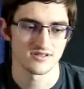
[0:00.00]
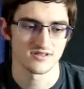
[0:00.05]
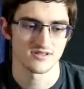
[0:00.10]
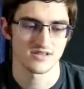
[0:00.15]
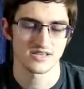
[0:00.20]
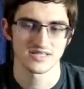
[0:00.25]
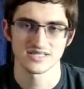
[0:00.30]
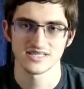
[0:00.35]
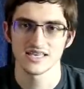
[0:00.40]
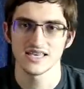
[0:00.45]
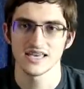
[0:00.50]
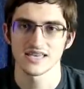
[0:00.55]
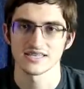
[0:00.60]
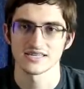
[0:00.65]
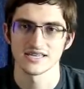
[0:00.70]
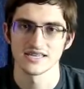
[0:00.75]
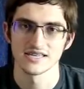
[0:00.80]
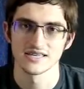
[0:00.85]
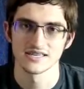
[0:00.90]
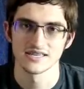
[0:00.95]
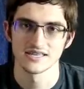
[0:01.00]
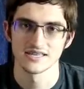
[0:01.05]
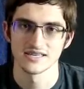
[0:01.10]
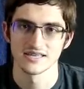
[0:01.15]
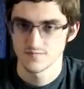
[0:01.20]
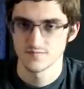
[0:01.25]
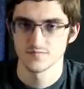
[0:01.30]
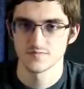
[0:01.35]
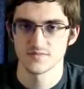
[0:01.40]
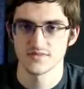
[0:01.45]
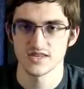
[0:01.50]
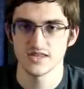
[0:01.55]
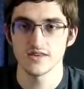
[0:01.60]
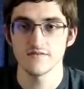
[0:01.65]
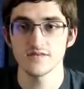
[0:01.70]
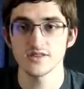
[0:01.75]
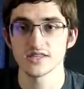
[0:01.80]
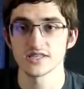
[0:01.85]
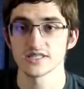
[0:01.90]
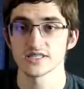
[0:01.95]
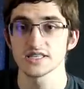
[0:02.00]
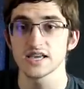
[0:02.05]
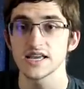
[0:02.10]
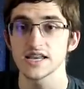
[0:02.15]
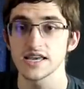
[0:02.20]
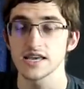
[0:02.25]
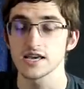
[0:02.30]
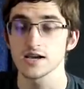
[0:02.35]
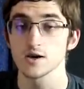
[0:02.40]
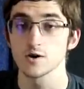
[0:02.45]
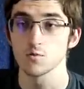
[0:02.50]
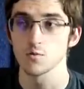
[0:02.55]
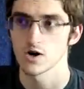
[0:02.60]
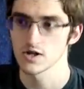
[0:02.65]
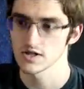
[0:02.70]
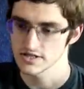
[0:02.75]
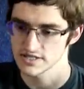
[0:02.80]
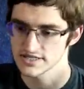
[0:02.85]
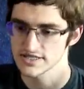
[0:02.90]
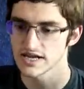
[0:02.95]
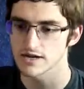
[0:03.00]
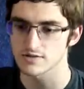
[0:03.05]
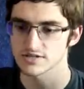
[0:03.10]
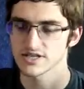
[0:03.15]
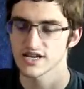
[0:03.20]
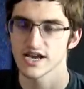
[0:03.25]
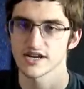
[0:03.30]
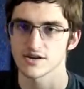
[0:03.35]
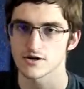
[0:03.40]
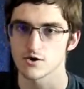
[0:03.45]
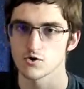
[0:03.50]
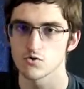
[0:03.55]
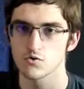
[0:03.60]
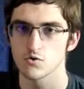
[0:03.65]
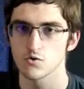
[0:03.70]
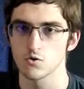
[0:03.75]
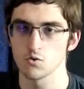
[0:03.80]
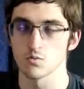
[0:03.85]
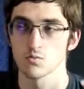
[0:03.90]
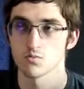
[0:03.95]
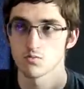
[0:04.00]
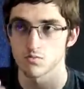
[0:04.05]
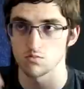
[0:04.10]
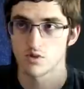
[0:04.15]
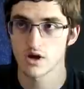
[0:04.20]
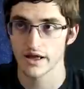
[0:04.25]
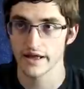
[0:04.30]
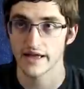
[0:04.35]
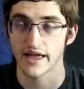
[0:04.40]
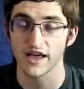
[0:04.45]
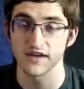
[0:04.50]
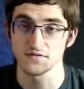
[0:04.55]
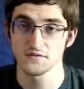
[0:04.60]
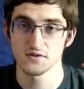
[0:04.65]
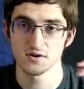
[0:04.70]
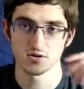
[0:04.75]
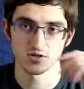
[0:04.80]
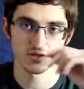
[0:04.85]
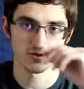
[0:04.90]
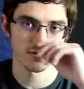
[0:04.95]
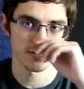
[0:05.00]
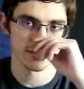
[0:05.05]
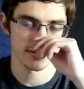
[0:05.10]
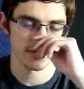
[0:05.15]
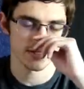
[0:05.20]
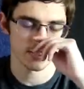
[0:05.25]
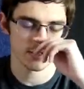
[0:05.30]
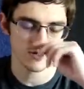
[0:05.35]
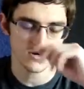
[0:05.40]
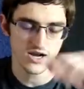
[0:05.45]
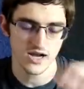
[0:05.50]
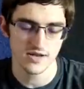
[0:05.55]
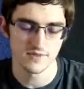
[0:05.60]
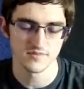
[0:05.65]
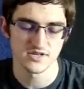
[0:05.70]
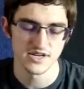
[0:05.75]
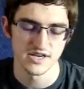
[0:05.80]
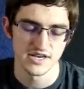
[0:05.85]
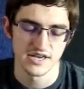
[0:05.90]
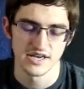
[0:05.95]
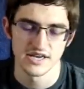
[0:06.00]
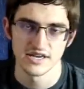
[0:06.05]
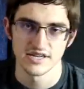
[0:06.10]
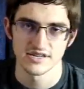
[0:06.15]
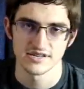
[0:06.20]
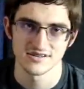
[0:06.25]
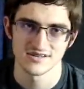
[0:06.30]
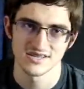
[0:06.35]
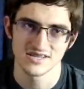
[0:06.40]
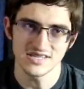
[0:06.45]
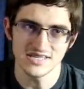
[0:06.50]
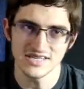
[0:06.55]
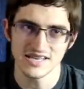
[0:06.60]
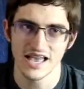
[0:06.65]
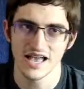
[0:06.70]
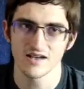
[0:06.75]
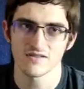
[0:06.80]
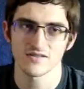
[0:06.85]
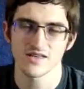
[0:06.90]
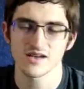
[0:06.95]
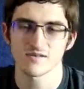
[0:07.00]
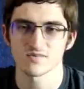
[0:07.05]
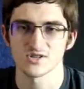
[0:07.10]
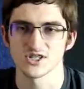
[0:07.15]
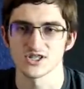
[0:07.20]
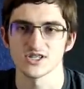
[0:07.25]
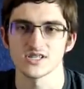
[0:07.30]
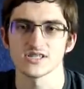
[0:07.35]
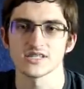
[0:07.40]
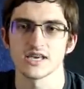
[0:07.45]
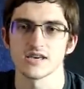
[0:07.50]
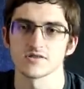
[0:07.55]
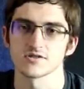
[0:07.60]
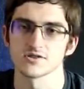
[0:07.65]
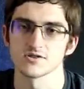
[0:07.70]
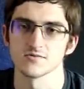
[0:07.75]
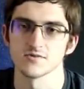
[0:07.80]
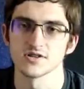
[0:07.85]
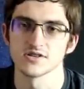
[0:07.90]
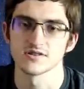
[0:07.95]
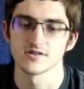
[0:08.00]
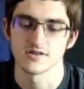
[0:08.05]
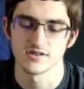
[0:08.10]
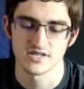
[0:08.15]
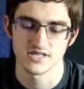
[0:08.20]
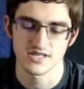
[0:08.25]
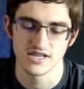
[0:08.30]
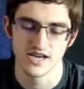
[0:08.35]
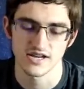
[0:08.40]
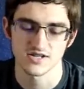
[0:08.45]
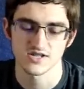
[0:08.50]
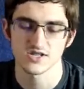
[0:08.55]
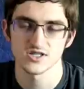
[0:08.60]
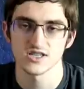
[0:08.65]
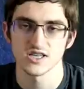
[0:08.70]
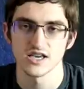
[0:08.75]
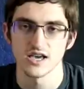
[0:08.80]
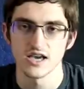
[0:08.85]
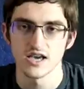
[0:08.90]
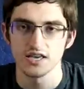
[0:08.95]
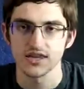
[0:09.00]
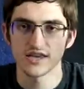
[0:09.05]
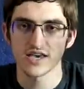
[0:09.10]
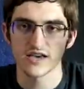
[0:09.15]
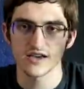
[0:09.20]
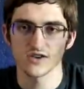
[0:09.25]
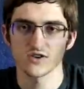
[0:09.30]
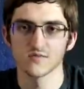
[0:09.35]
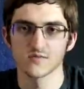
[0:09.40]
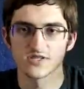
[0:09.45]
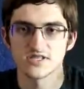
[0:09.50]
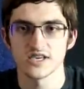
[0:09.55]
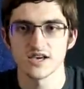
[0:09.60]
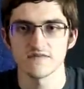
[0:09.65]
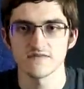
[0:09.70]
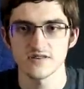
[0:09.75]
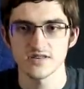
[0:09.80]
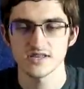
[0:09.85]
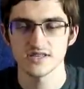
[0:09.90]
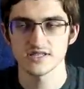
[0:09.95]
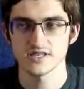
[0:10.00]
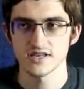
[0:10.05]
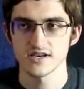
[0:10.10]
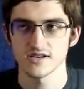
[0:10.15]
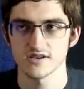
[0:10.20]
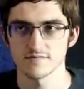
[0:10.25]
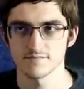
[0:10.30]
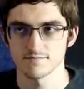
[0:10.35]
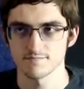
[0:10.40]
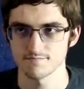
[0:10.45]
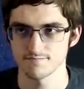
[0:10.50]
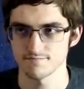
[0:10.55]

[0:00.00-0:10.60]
that's it. Even the setting, while it sounds kind of cool uh, at first when it's described, doesn't have that much detail to it. It's kind of just yeah, humans have these uh,